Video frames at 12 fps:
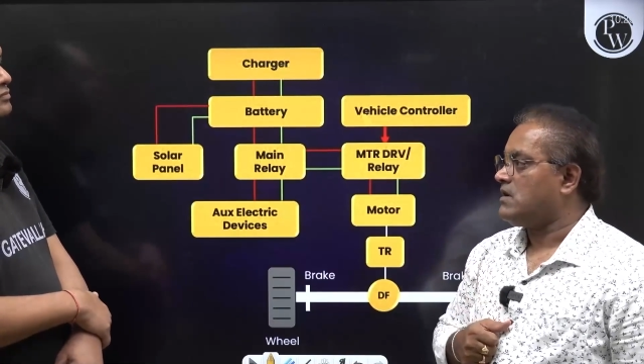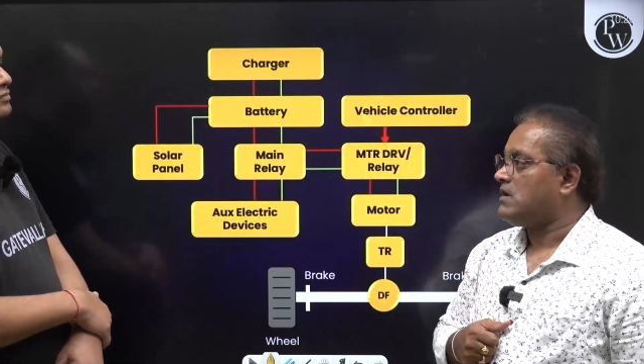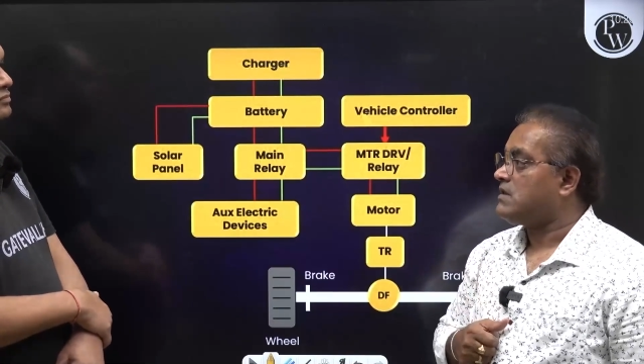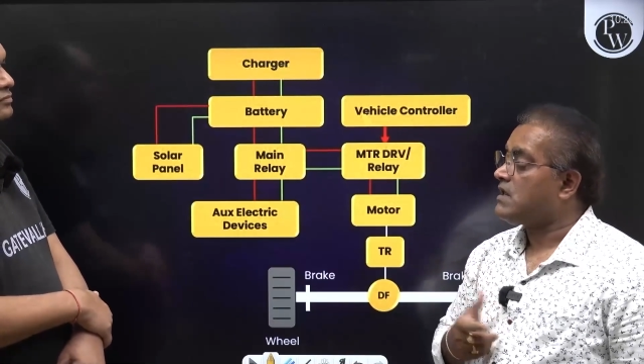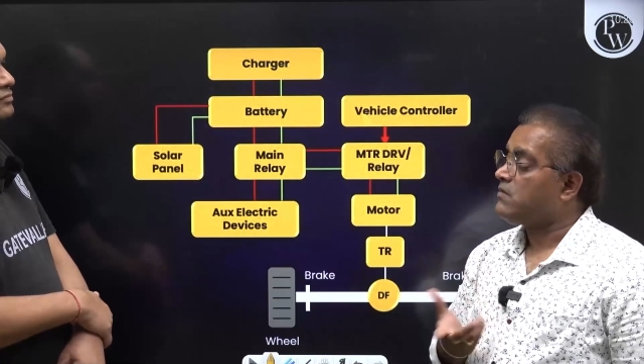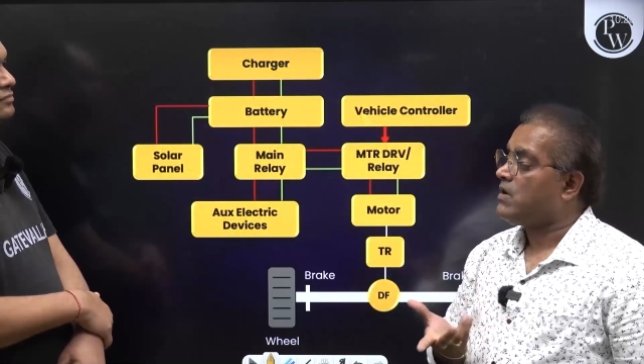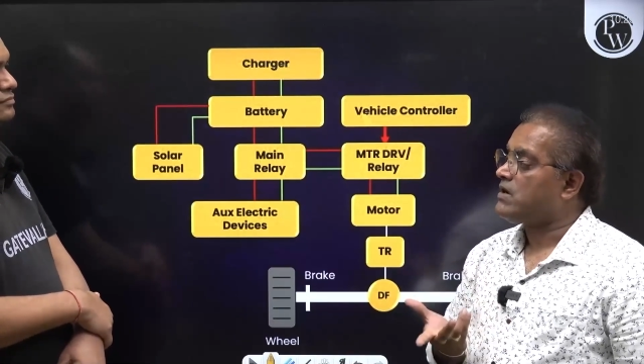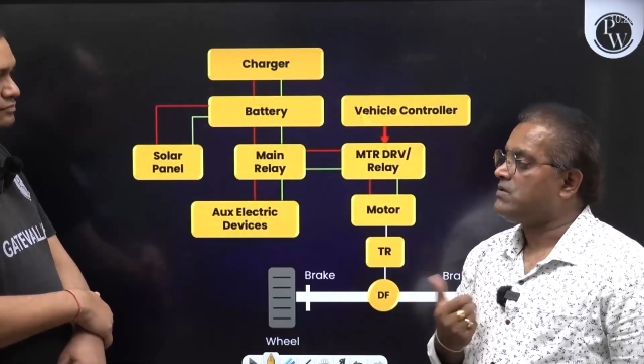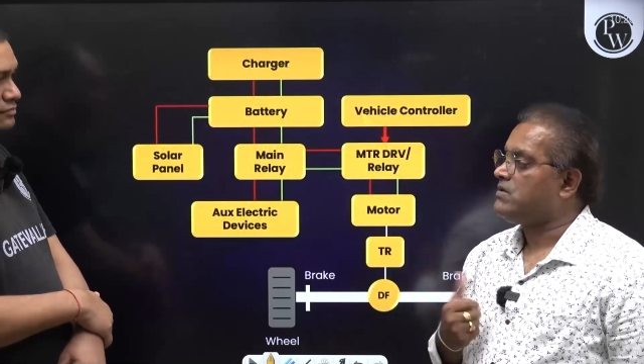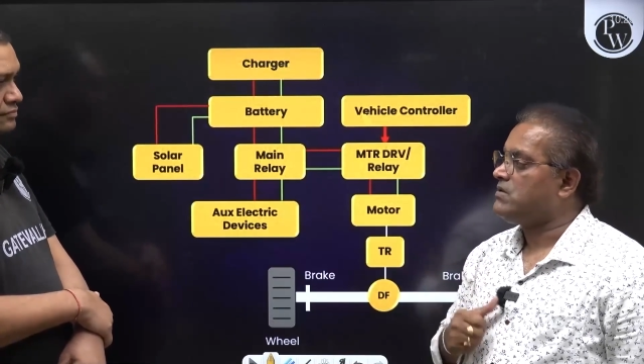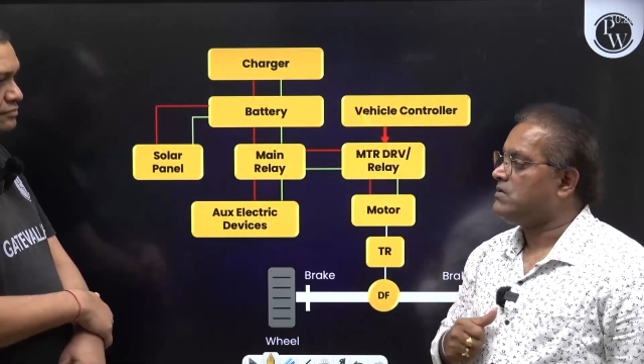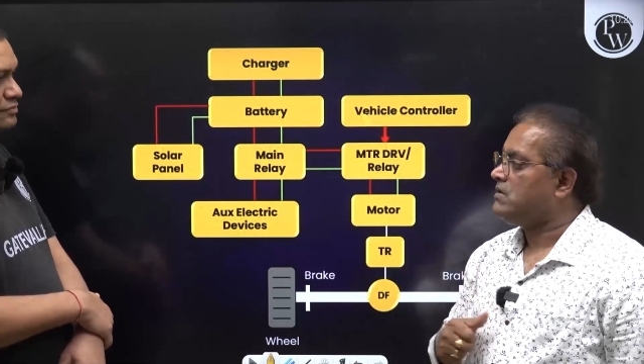then what
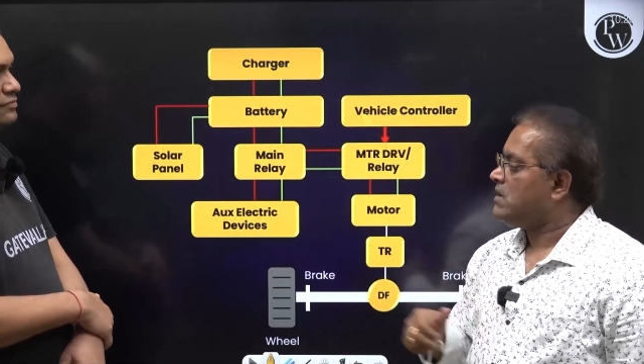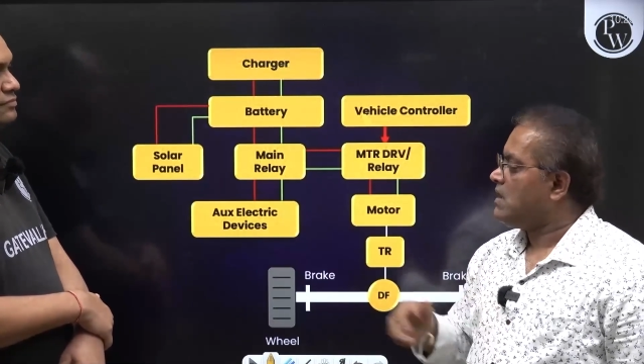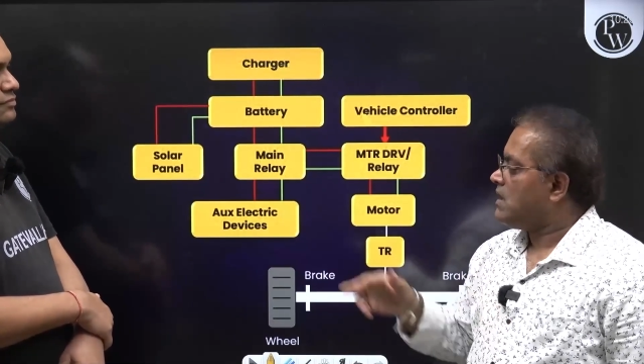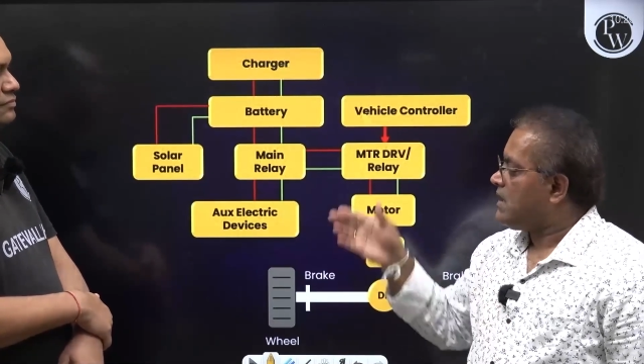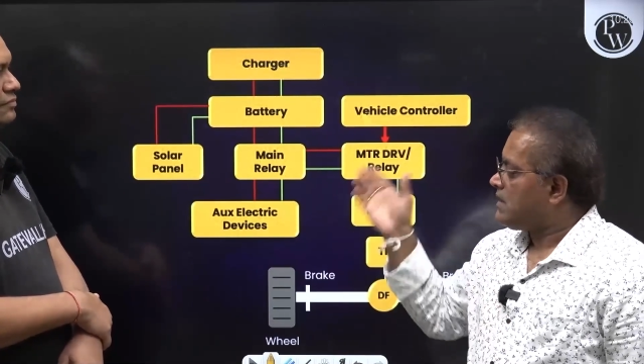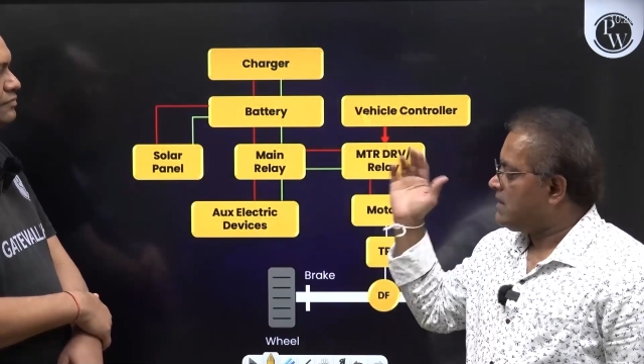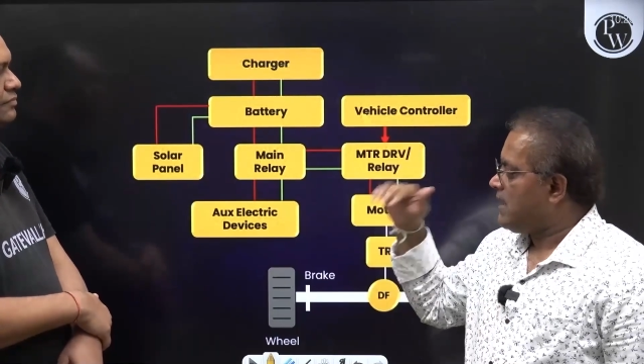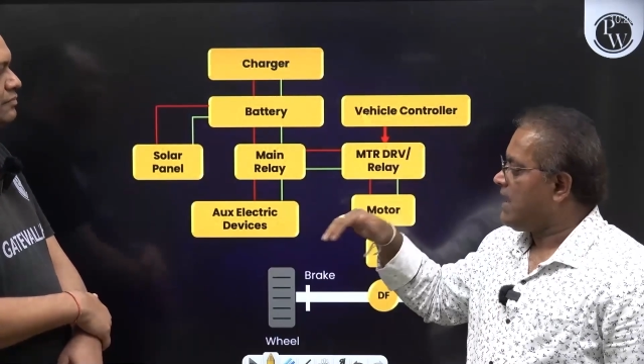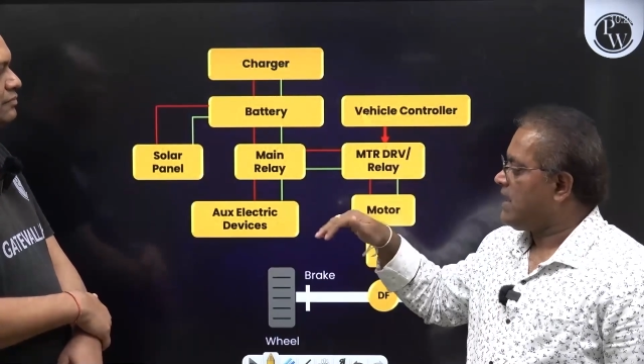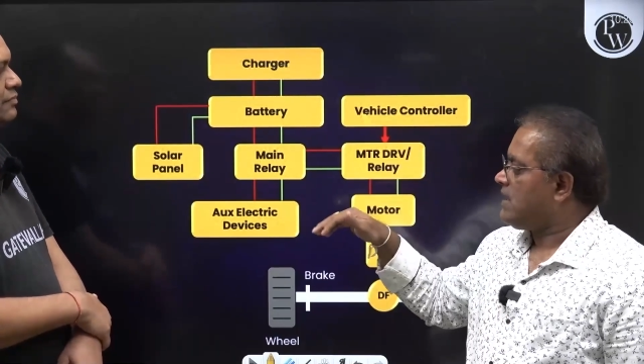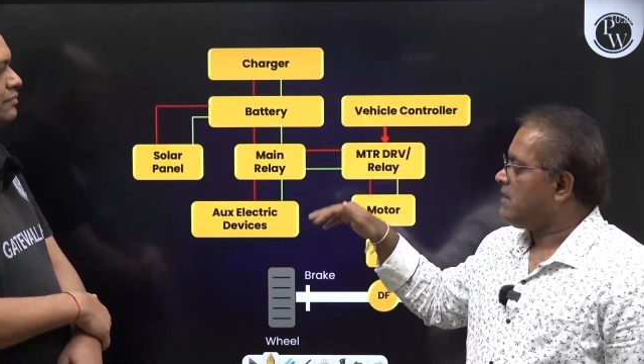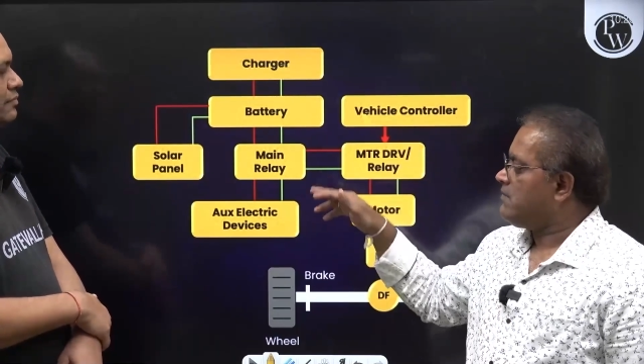to do?
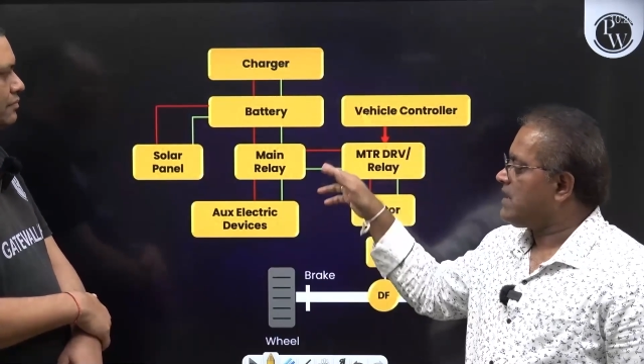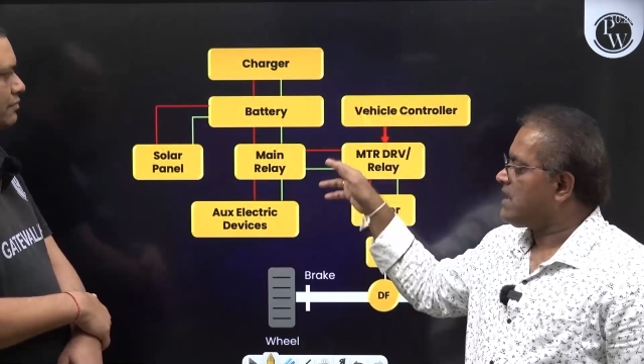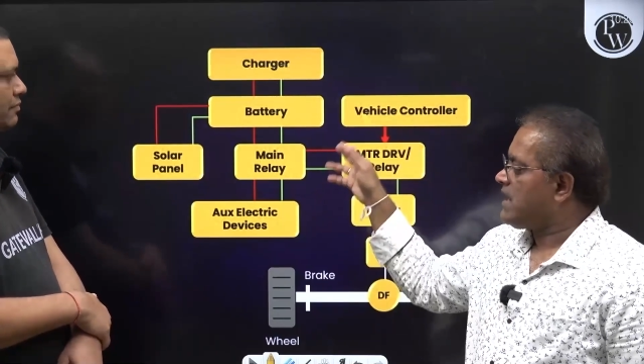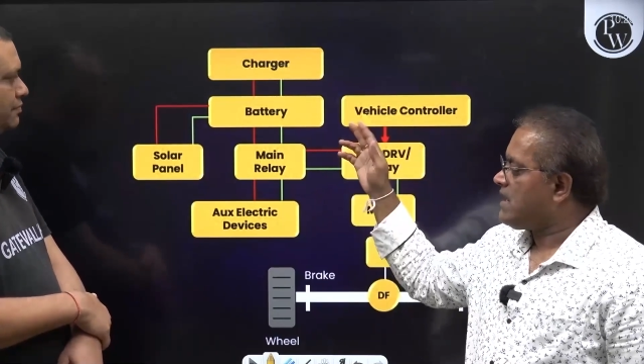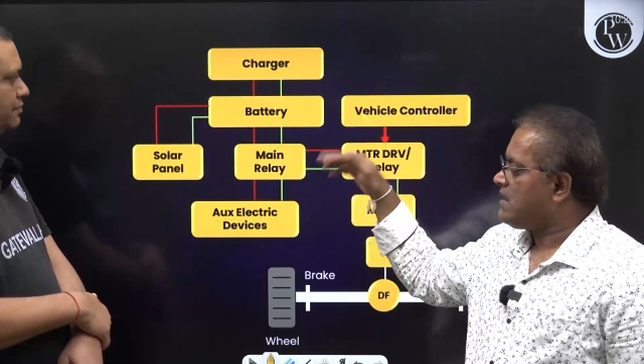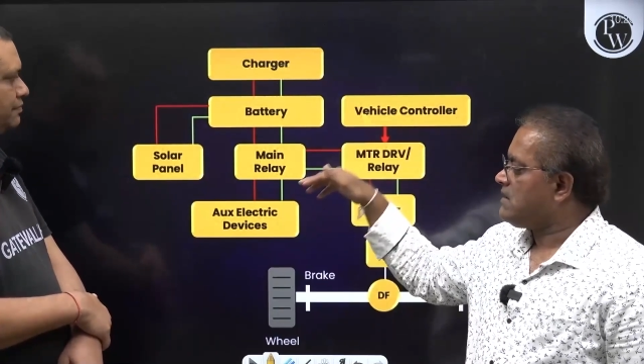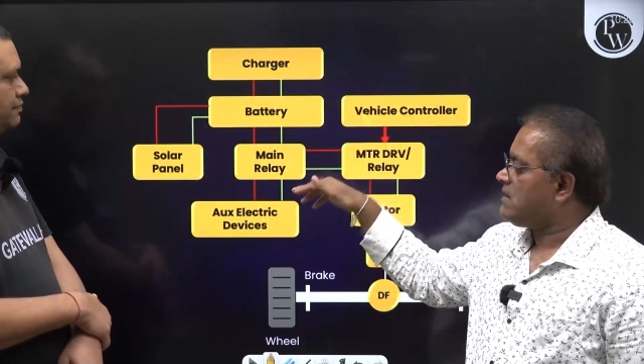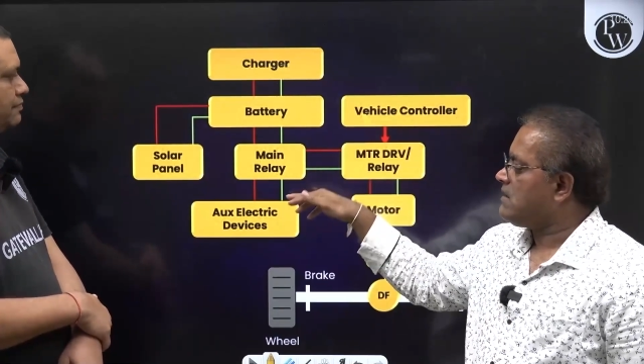Then we can